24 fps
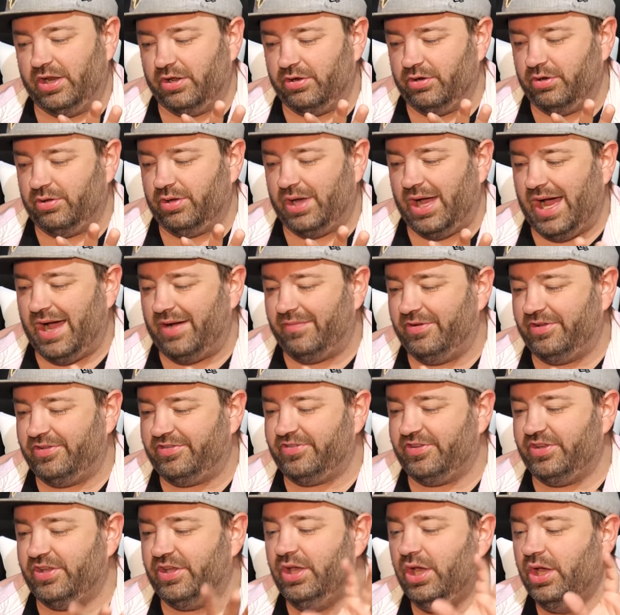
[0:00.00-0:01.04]
Now,
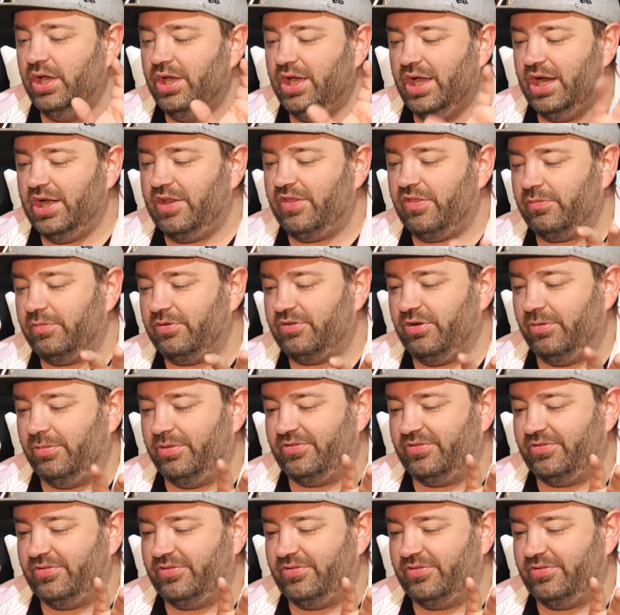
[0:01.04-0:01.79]
obviously, anything we talk